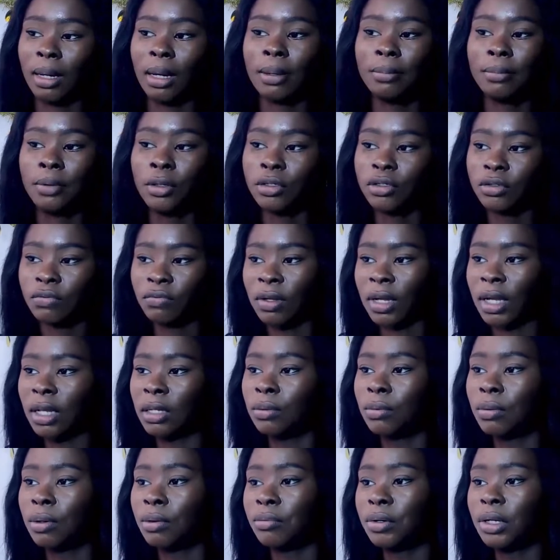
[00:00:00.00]
and because of that,
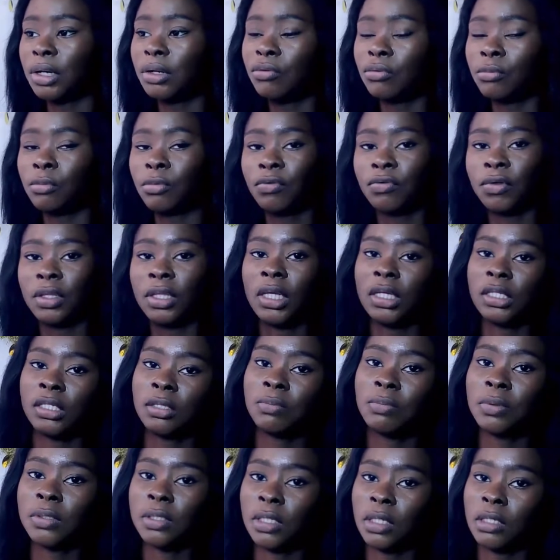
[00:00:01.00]
they were really removing
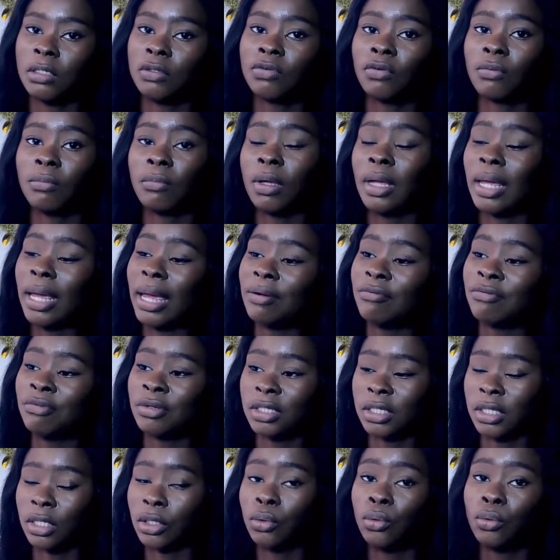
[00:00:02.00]
30% from every
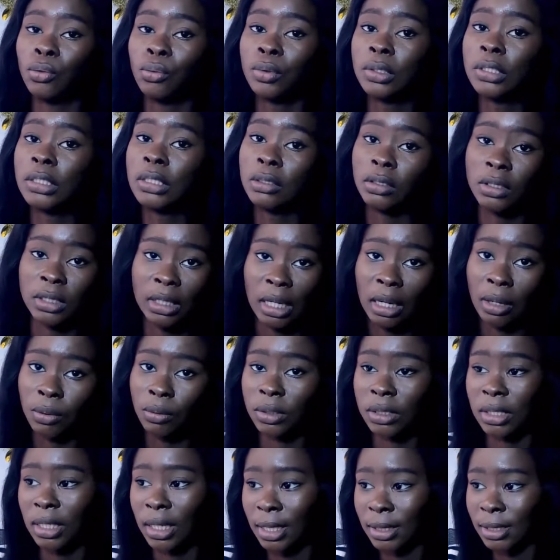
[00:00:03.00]
single sales that I
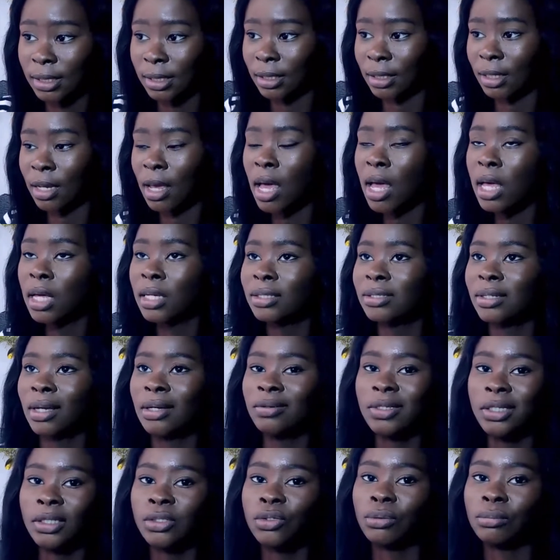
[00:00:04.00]
was getting. So
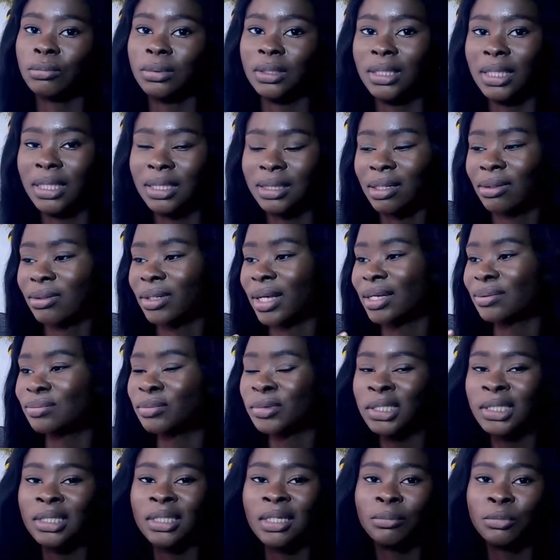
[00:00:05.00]
after some days, I was like,
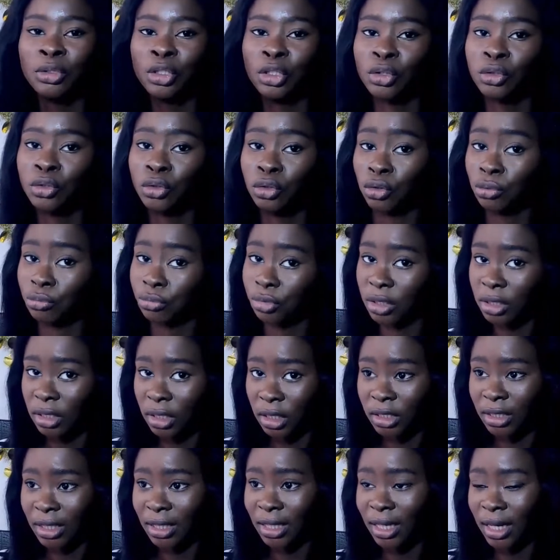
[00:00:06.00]
let me just do some
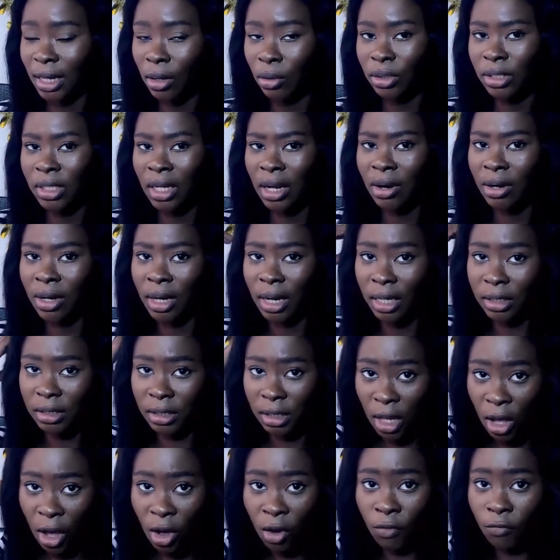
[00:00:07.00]
research, and then I was hearing that
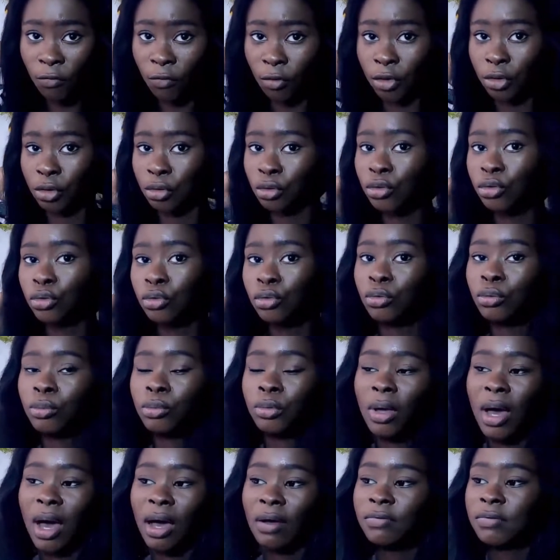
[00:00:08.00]
for YouTube,
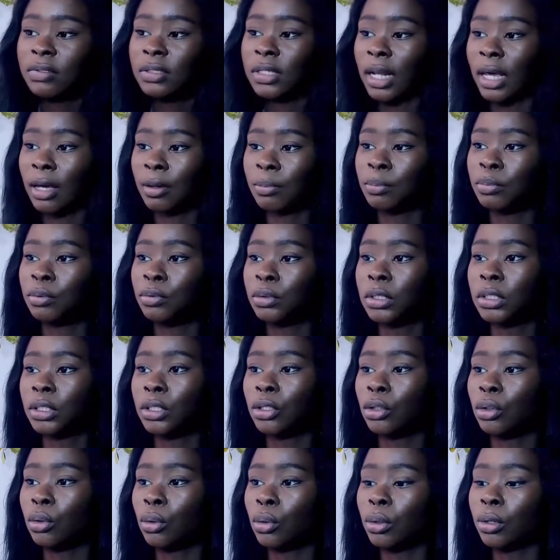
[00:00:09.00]
you have to like put
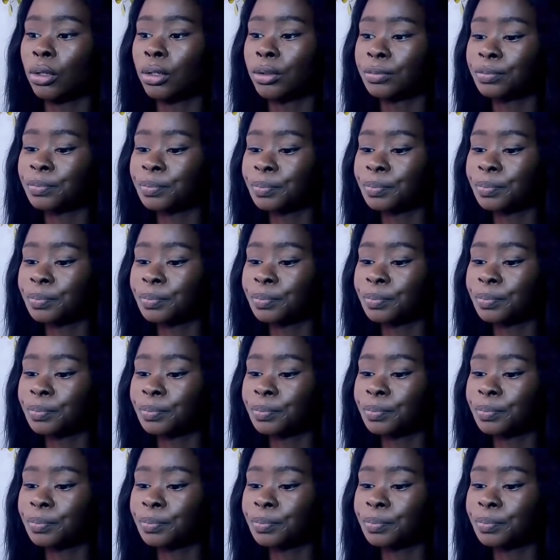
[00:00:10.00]
in your